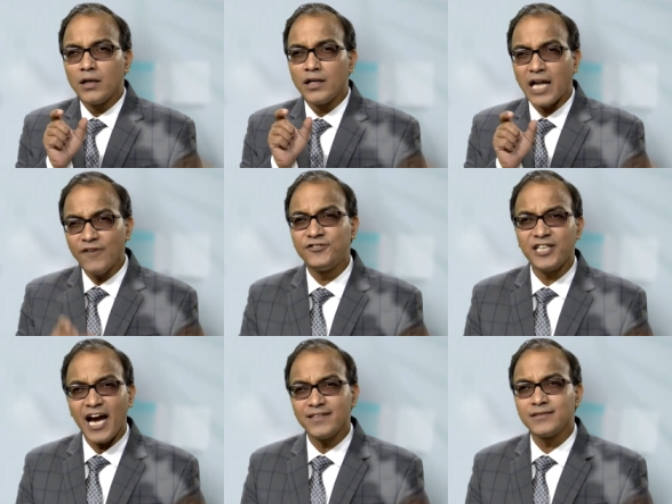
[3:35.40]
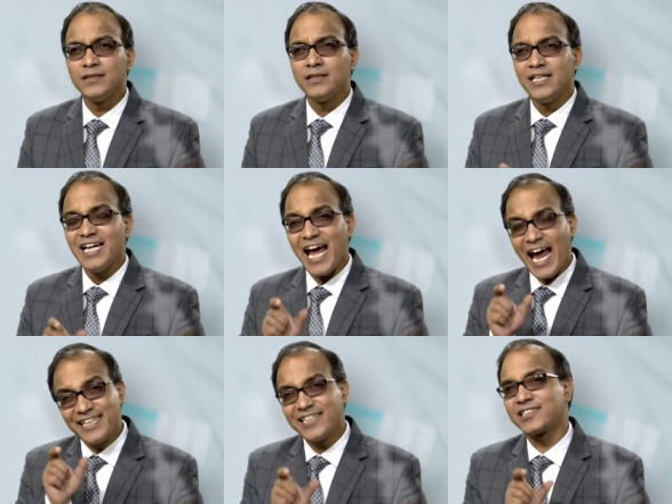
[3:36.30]
live chats
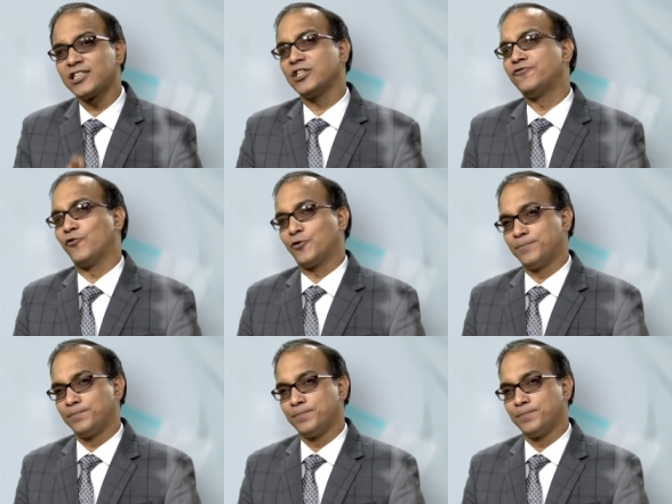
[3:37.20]
and discussion forum.